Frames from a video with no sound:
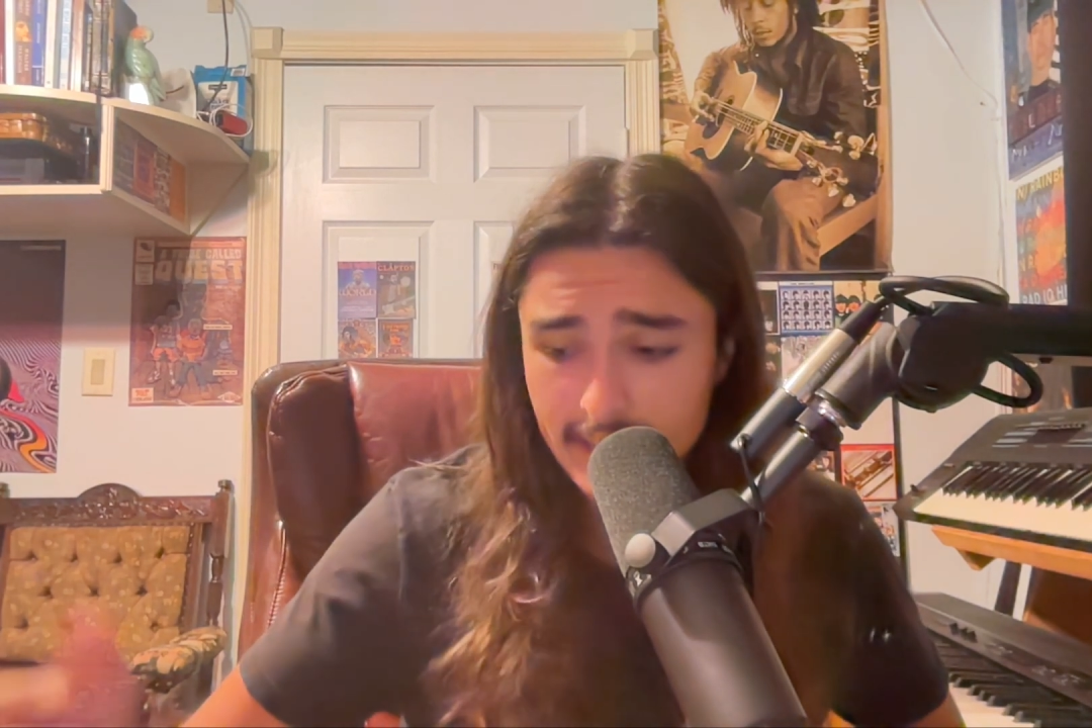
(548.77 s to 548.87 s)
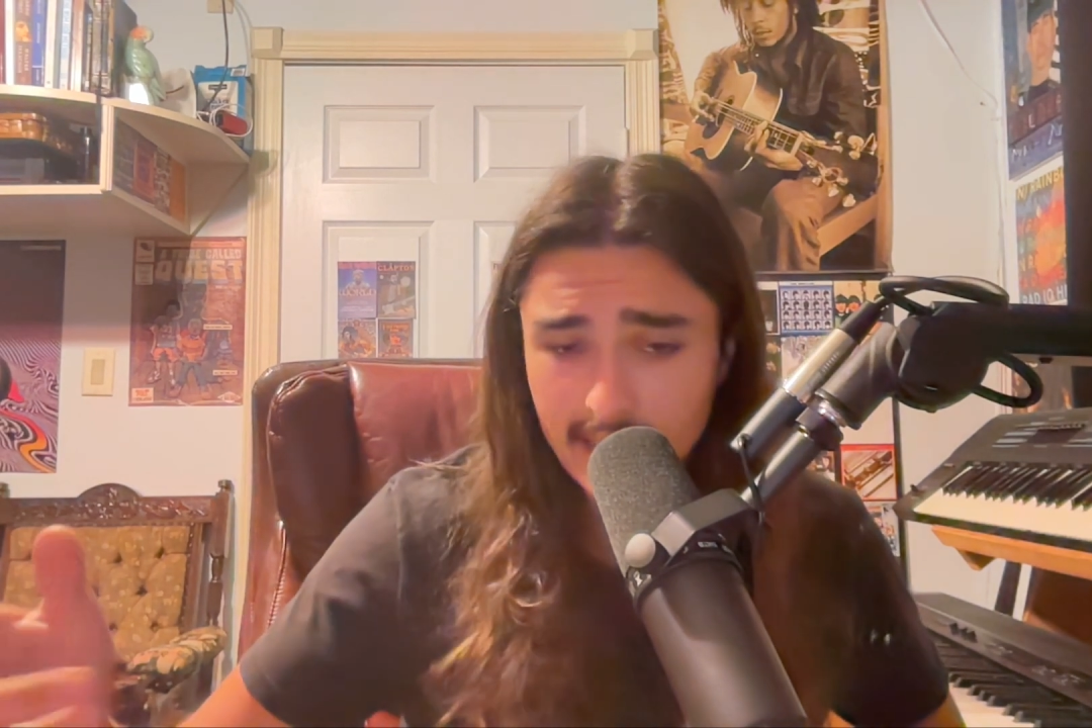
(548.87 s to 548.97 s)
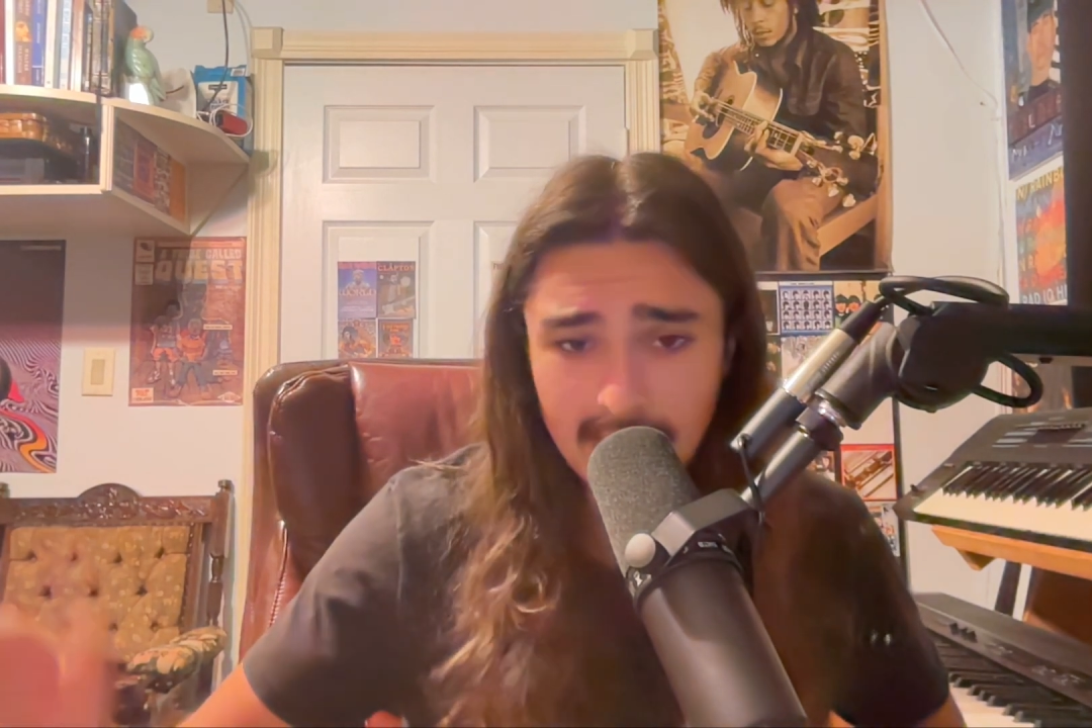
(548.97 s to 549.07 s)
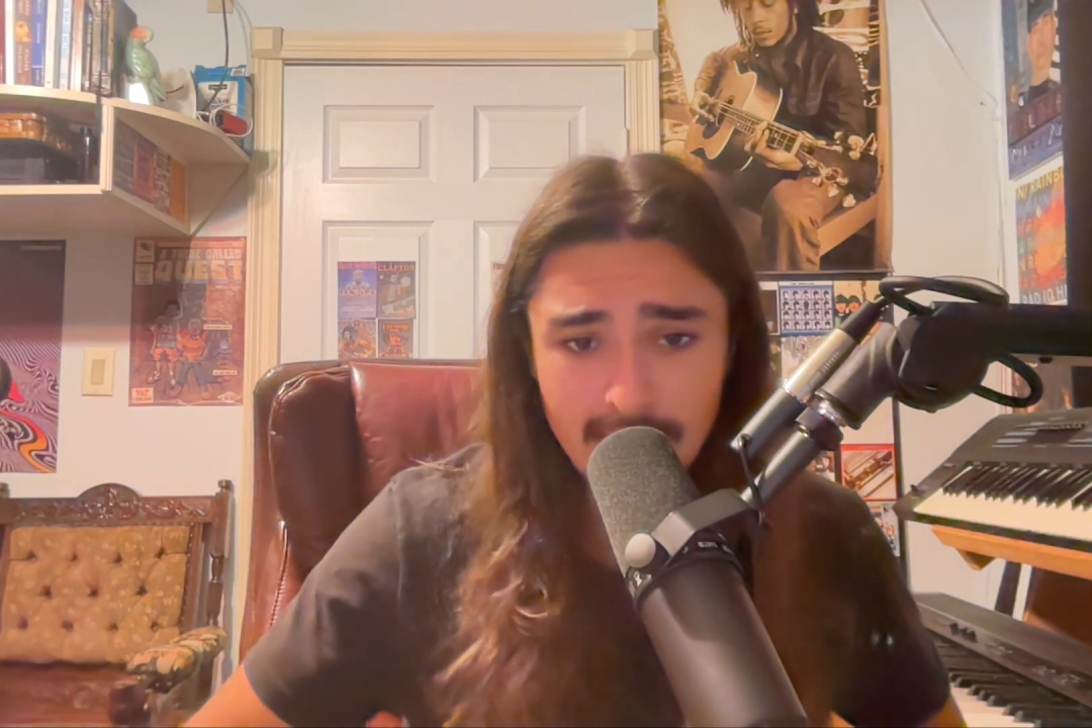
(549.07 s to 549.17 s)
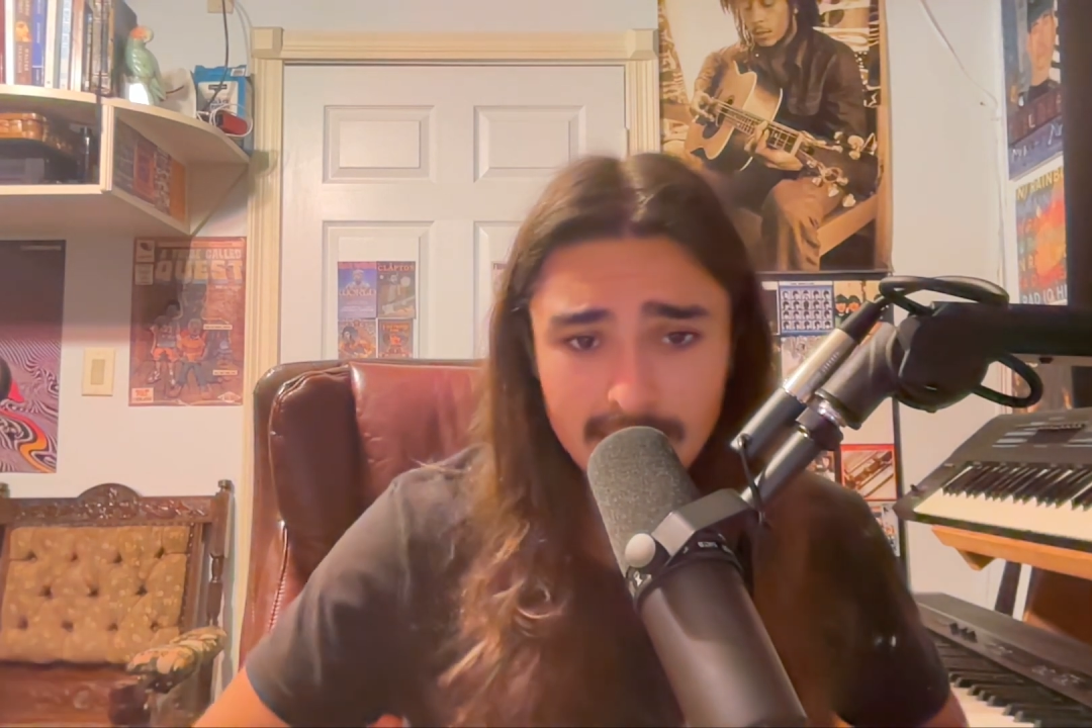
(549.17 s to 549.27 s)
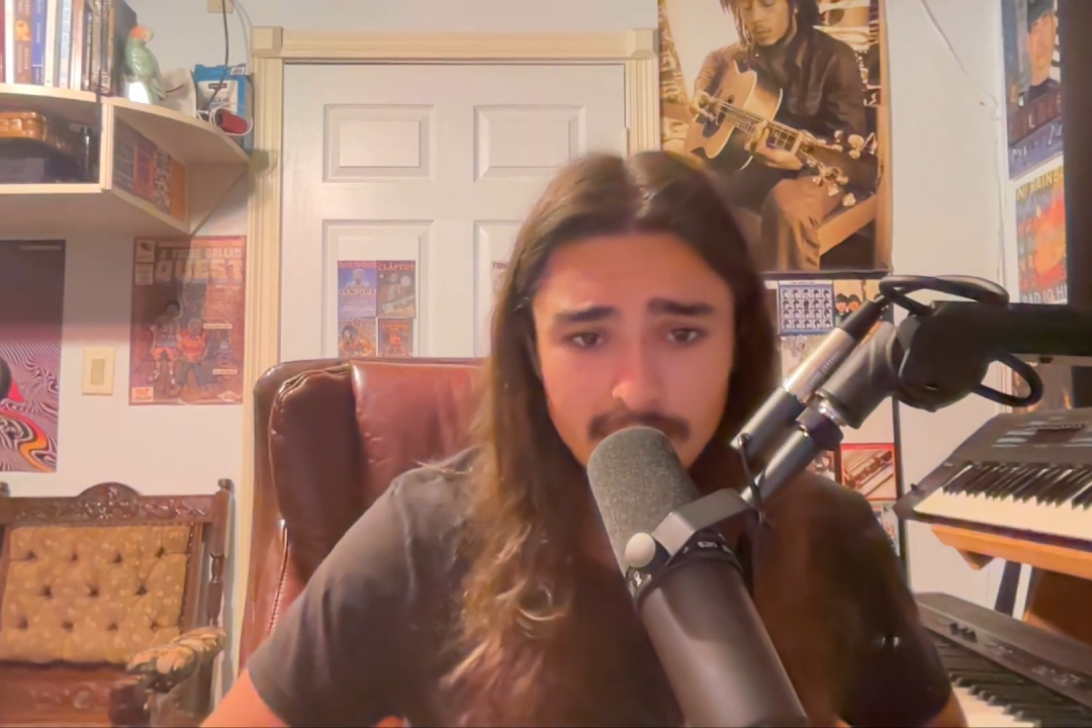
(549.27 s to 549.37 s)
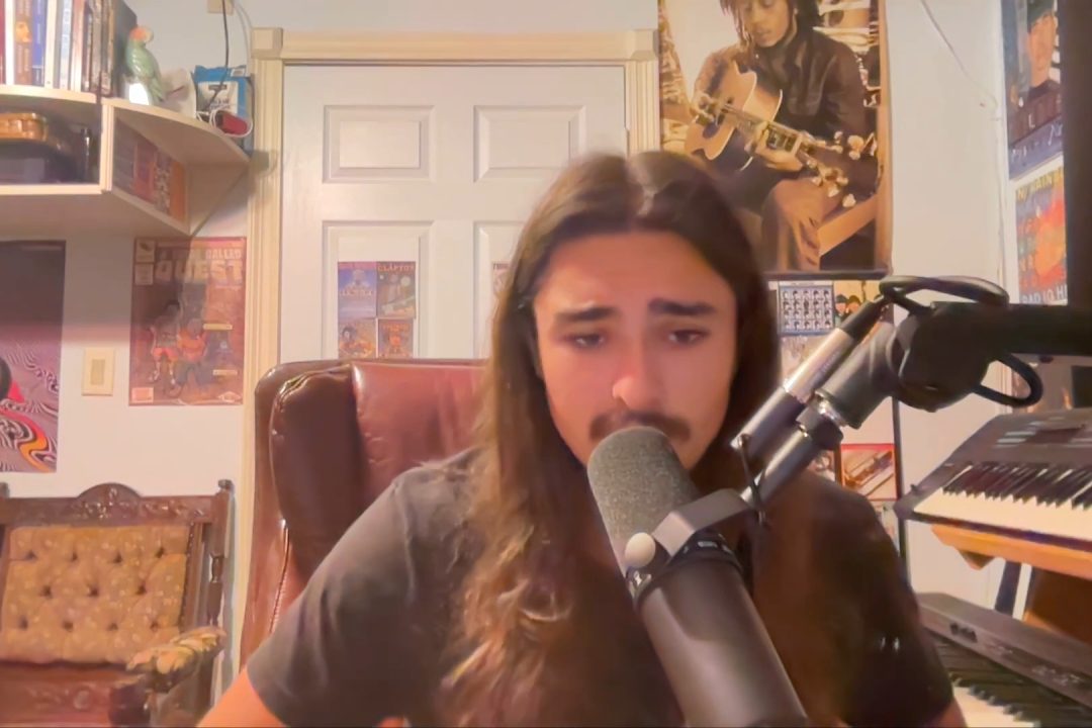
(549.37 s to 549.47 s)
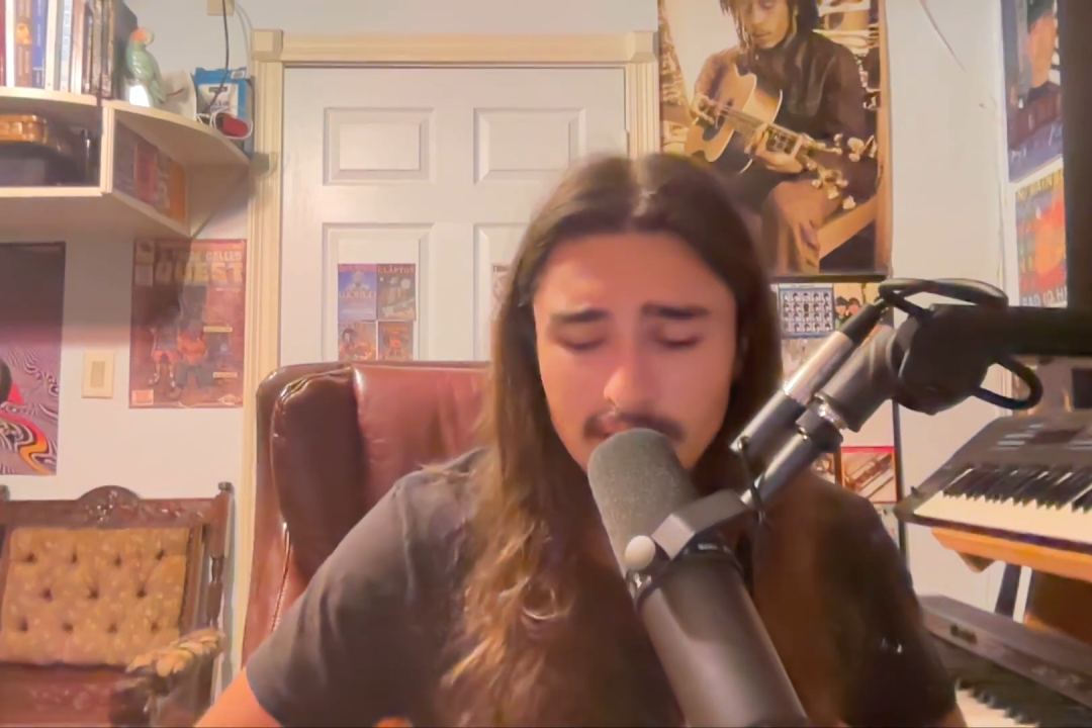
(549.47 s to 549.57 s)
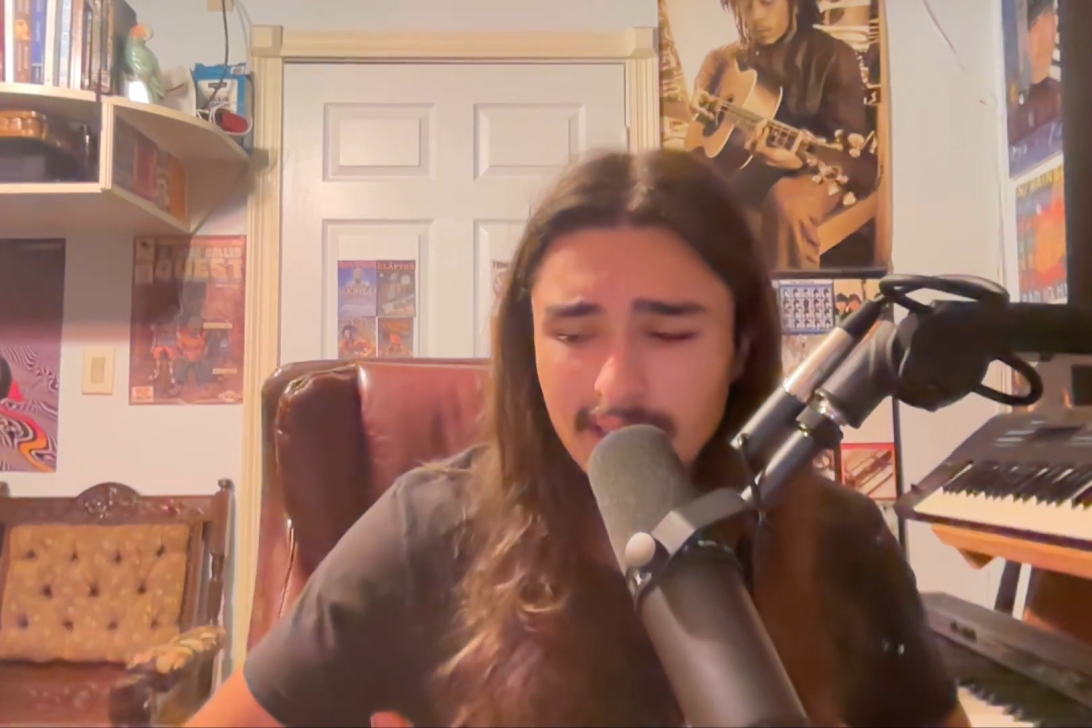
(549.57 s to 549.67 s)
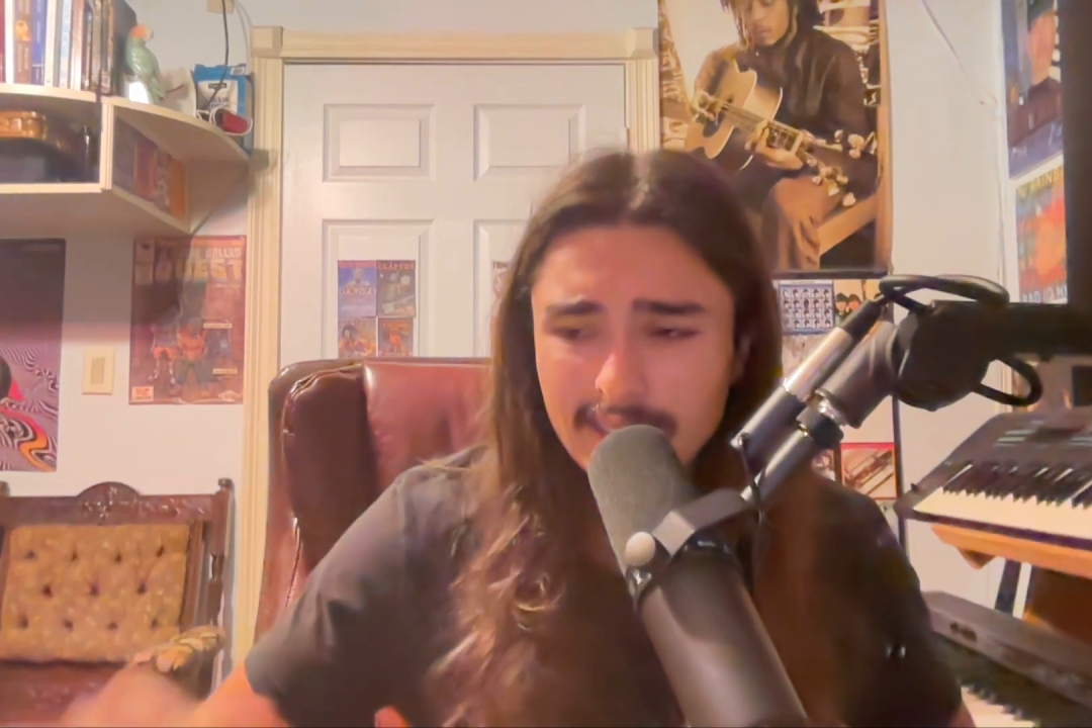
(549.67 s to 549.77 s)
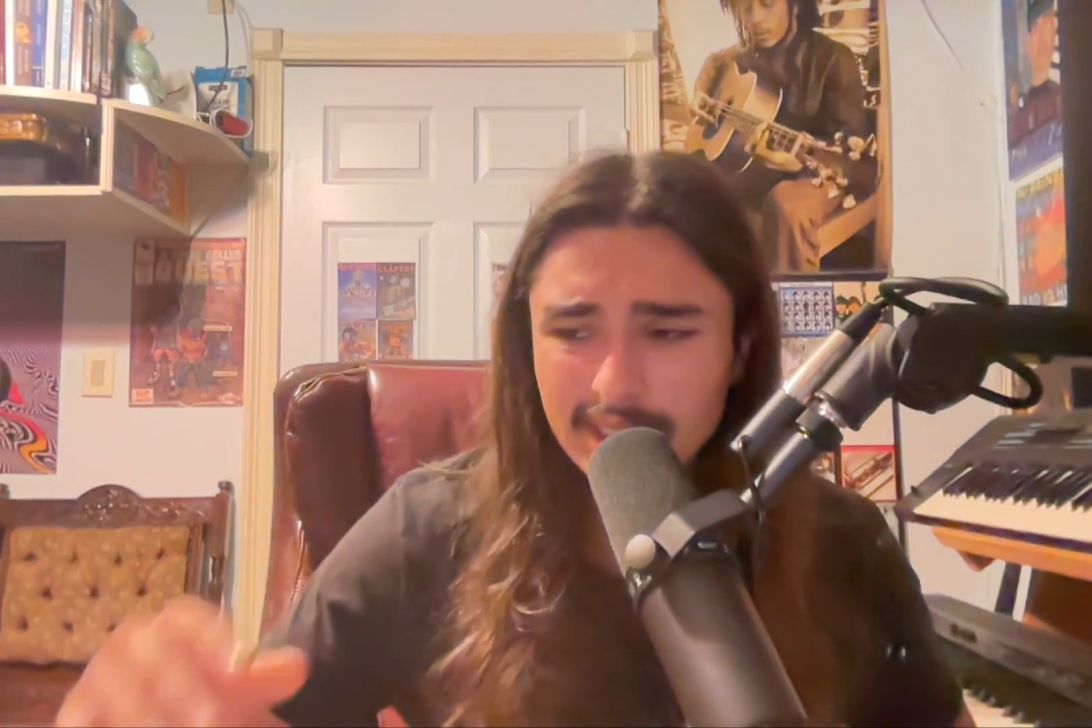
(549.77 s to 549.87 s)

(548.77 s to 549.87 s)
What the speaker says: deck I listed.